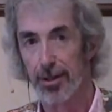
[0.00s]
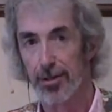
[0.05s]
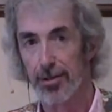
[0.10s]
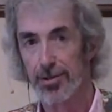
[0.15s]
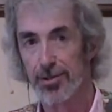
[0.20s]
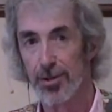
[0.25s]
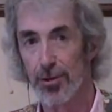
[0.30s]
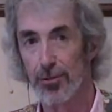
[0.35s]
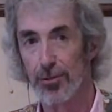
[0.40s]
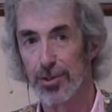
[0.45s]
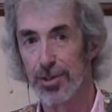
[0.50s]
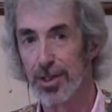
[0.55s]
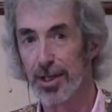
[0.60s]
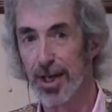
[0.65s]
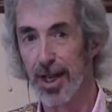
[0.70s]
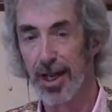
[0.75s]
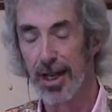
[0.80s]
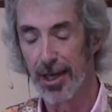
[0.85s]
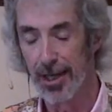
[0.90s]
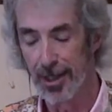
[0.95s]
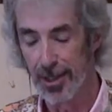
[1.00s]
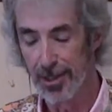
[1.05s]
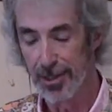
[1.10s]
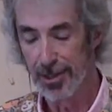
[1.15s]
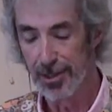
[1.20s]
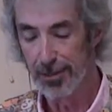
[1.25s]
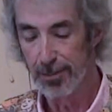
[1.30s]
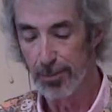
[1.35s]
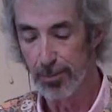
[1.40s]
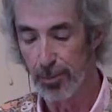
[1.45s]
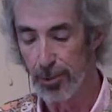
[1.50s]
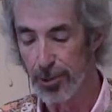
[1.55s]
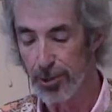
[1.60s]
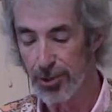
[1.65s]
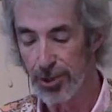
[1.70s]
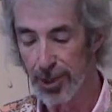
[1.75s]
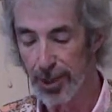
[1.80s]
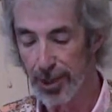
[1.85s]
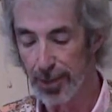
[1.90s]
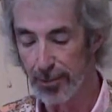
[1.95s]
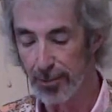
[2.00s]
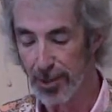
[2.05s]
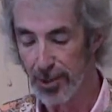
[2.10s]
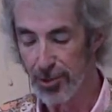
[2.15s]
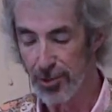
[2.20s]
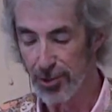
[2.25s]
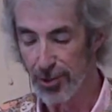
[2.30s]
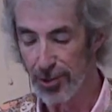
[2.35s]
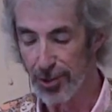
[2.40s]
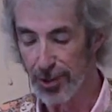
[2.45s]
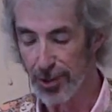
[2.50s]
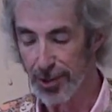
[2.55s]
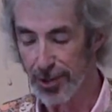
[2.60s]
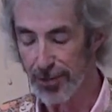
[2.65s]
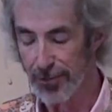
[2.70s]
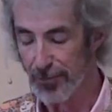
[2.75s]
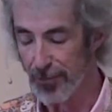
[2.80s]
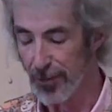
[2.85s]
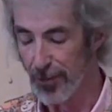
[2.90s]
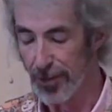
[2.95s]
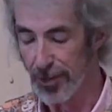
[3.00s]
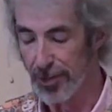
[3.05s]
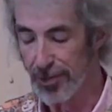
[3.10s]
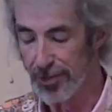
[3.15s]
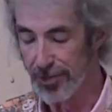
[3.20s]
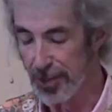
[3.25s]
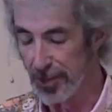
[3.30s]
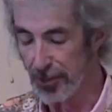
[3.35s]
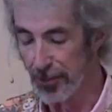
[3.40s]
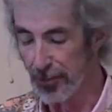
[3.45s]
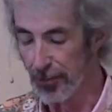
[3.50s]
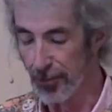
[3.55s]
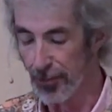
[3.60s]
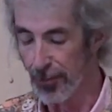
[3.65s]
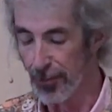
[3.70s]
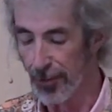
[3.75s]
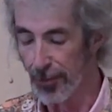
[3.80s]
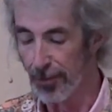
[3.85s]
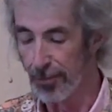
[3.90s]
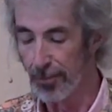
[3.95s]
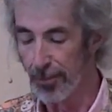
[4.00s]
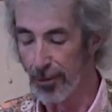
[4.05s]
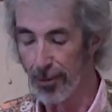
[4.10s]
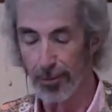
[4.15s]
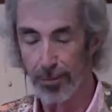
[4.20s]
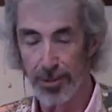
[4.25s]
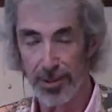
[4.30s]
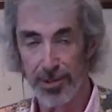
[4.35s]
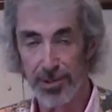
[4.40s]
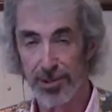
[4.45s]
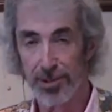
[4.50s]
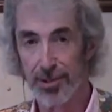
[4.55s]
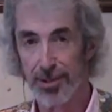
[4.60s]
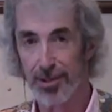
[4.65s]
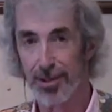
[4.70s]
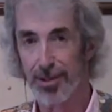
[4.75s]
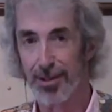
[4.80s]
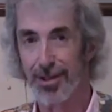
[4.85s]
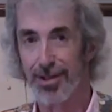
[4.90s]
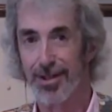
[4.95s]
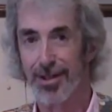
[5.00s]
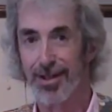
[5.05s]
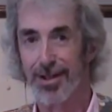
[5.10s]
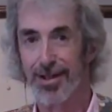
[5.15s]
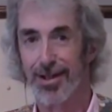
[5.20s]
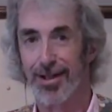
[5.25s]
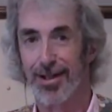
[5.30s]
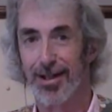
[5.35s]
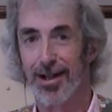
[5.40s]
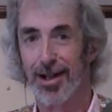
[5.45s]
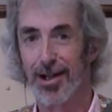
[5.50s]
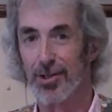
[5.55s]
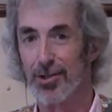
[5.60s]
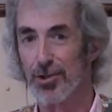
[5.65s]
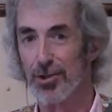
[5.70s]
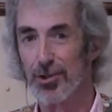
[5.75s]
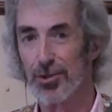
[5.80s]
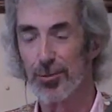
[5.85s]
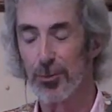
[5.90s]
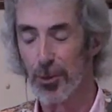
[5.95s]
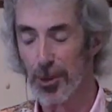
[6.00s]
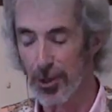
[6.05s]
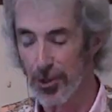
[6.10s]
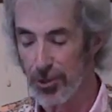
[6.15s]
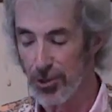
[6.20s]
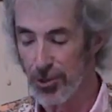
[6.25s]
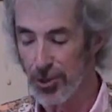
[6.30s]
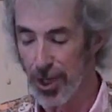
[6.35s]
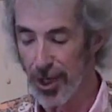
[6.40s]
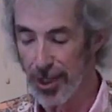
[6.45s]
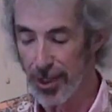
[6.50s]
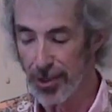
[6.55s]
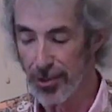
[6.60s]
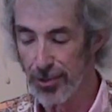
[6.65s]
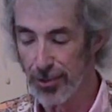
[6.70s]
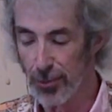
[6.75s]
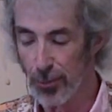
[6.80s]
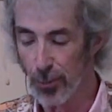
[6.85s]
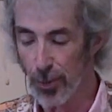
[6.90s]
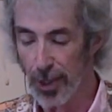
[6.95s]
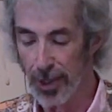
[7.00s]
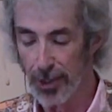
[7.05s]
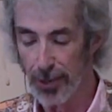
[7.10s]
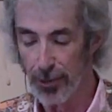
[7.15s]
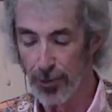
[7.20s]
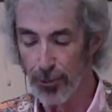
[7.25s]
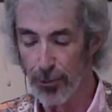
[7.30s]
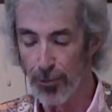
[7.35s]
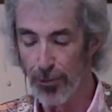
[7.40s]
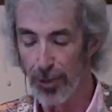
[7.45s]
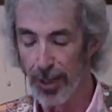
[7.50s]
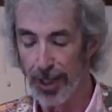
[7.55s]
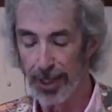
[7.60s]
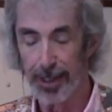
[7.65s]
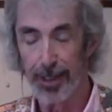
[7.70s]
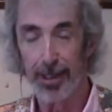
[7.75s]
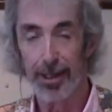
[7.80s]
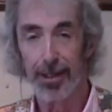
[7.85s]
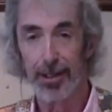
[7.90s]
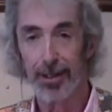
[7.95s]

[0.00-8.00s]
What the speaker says: So today's preaching mission is very singular in purpose. I just want to change the way you think.